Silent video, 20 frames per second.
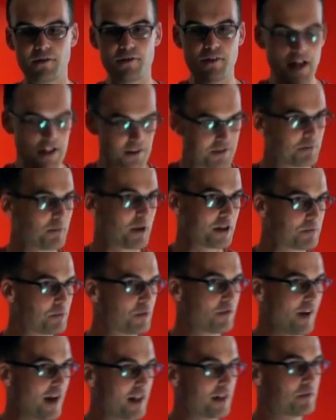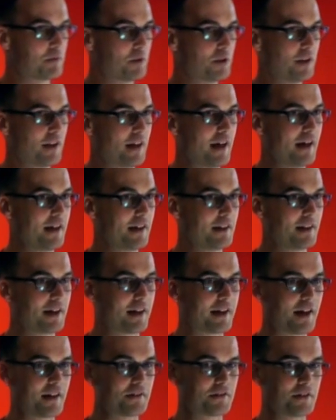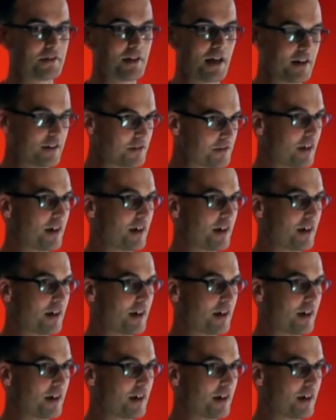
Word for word: that's much more valuable, uh, like as a data